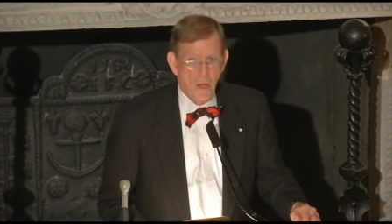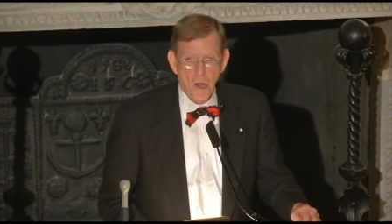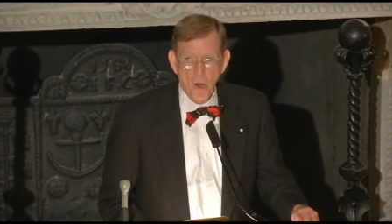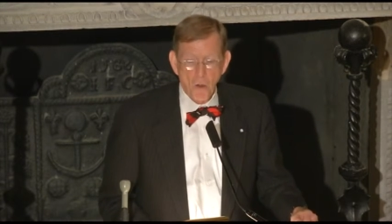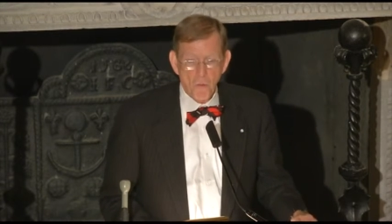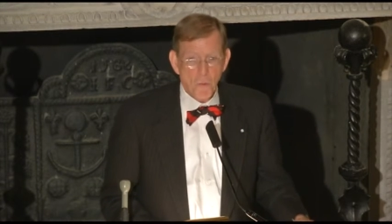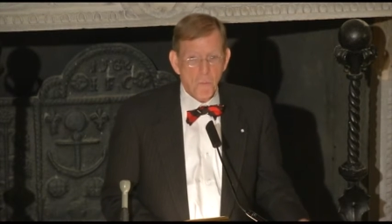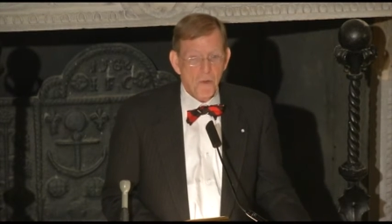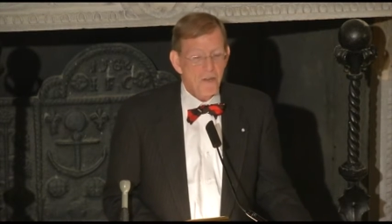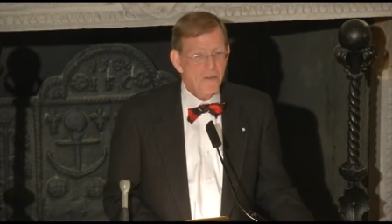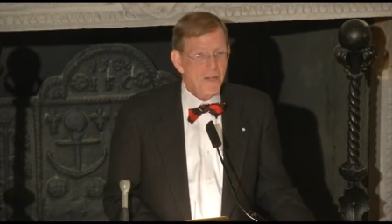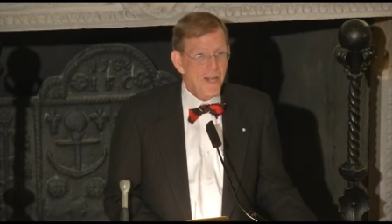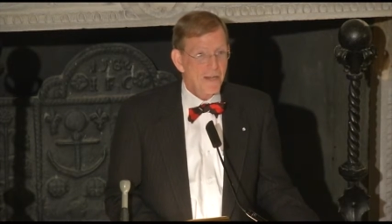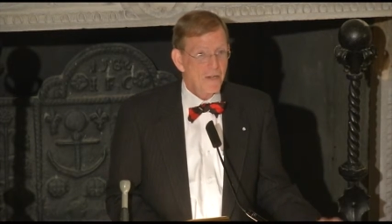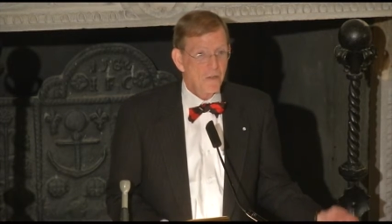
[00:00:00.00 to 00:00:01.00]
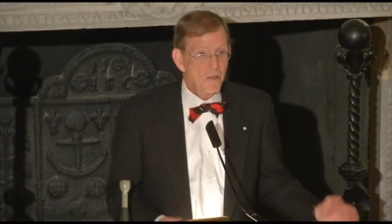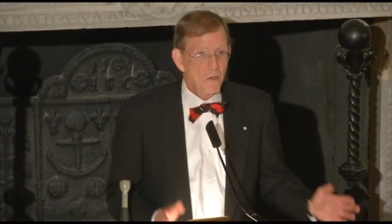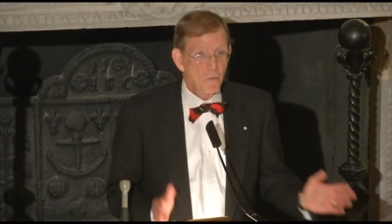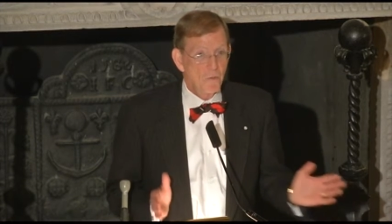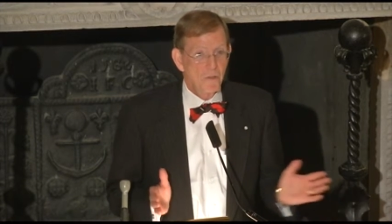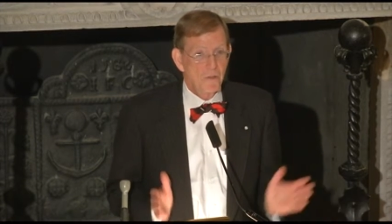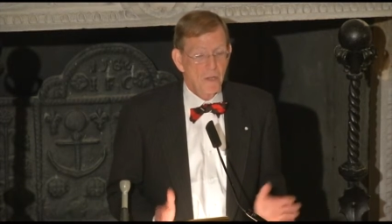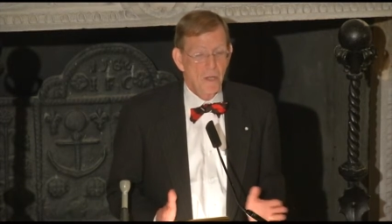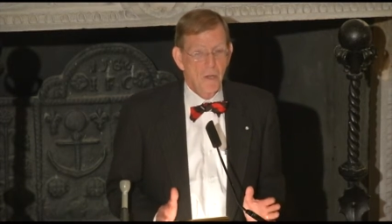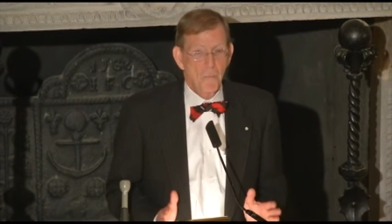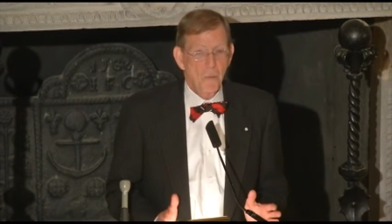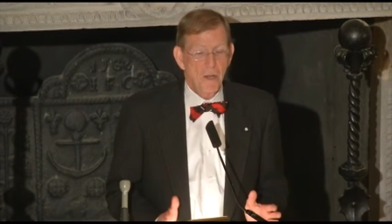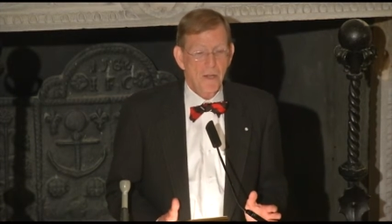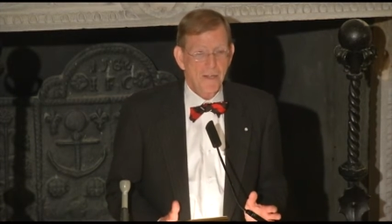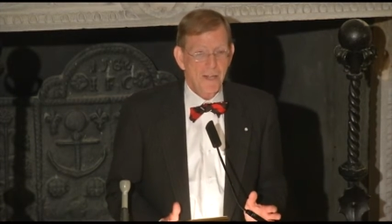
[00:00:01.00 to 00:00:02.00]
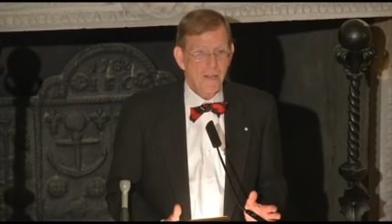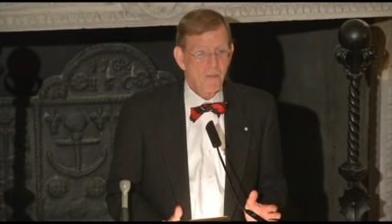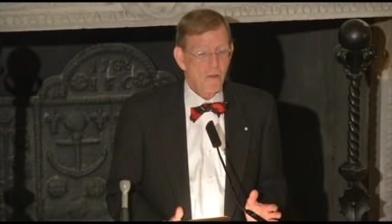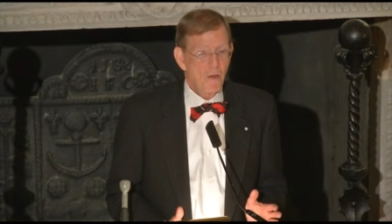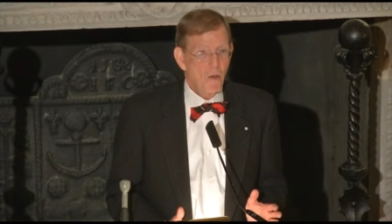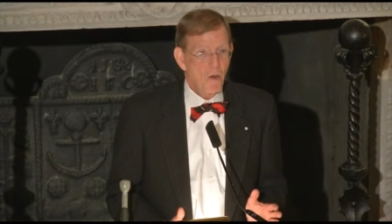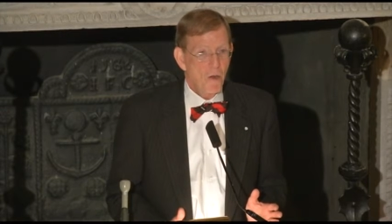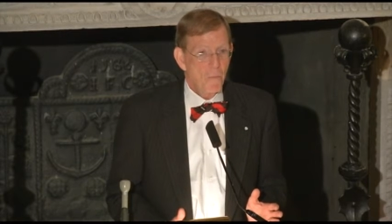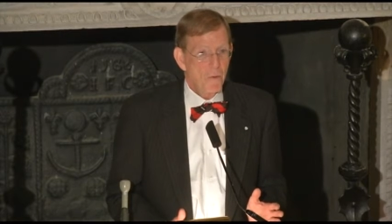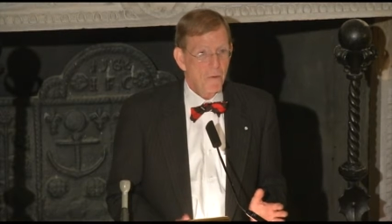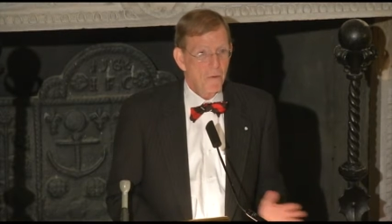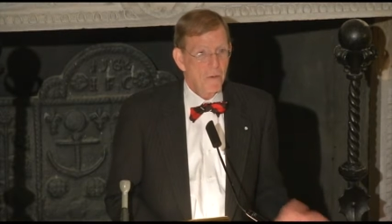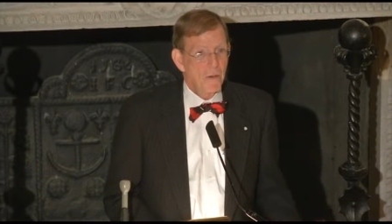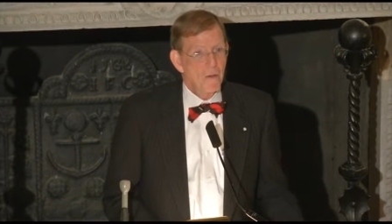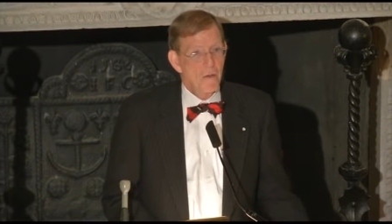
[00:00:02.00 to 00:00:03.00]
all the British had to do was blockade the harbor,